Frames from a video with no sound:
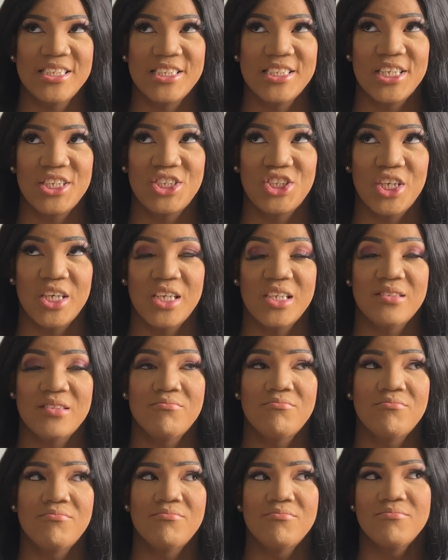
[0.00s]
stitching,
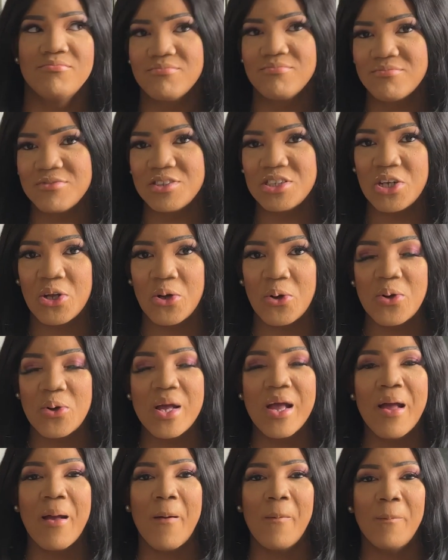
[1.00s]
you know,
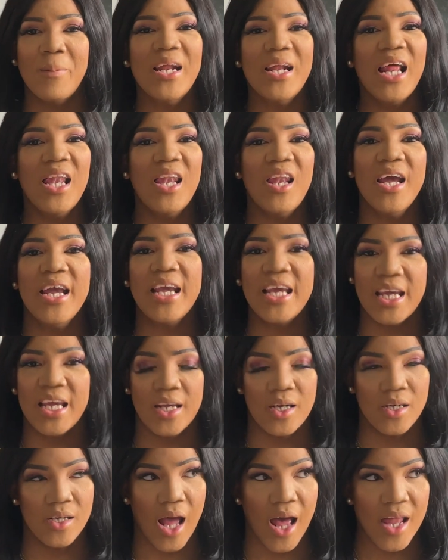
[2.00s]
but I like it.